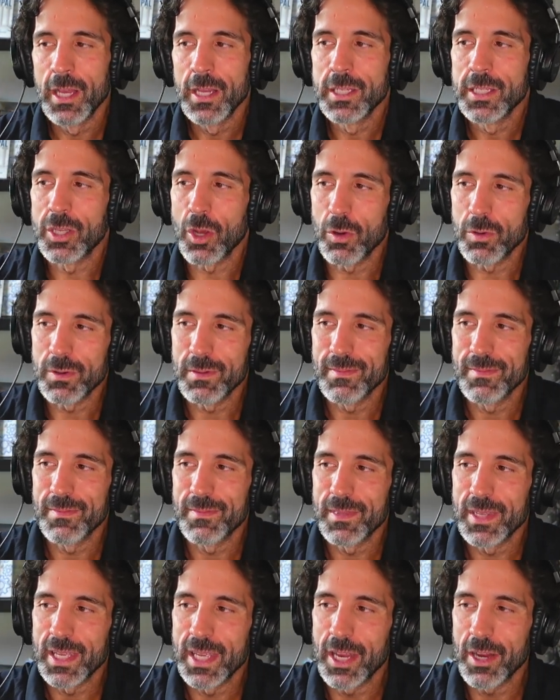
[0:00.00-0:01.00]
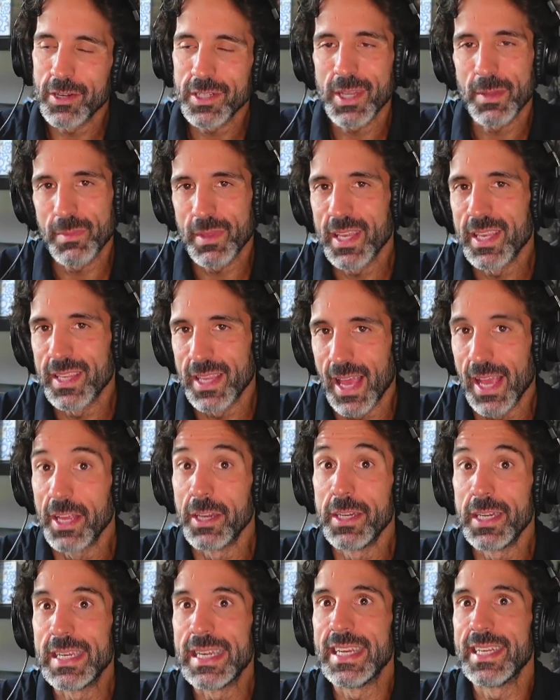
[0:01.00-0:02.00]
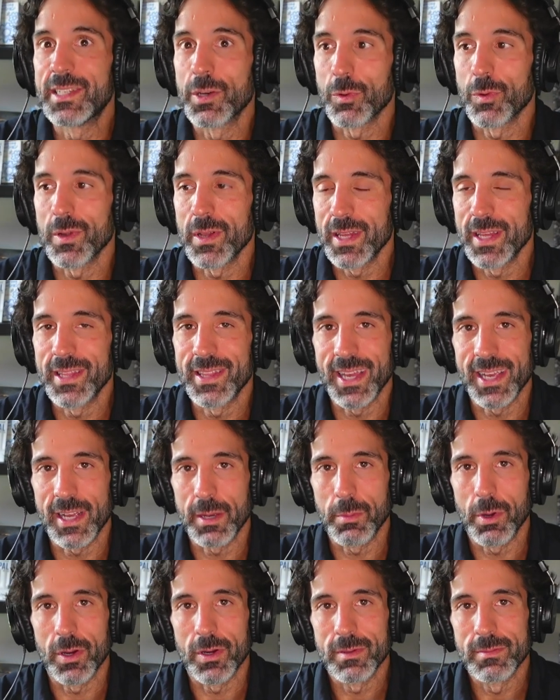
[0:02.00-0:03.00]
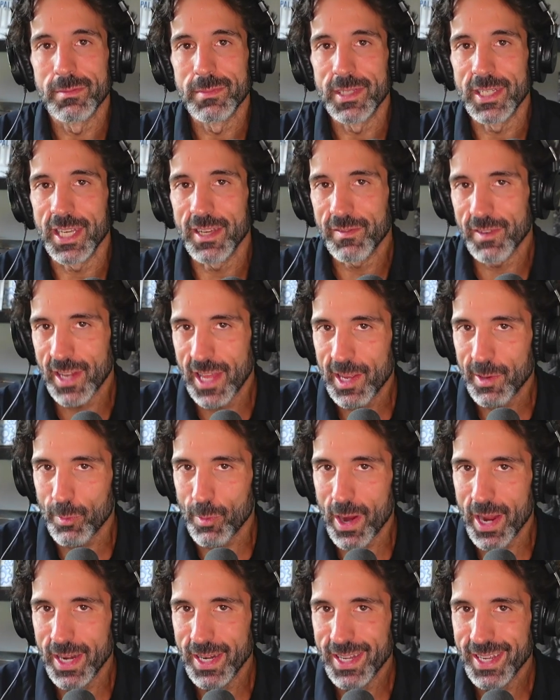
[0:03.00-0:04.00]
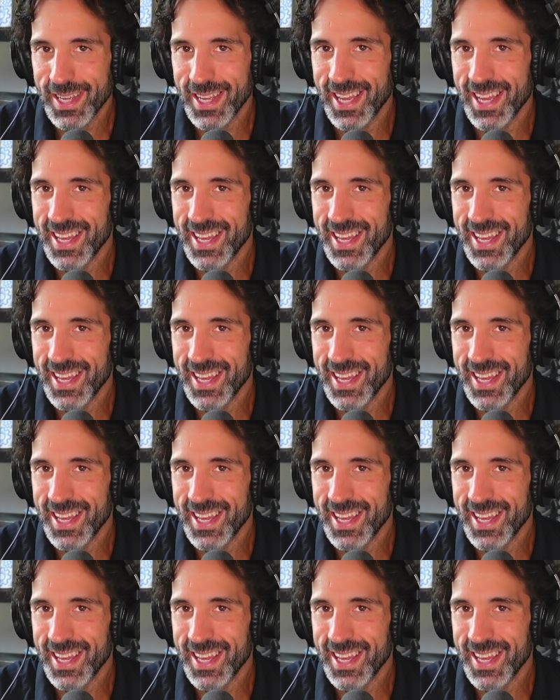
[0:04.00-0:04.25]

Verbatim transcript: So here's something that you need to really think about. Do you even like writing?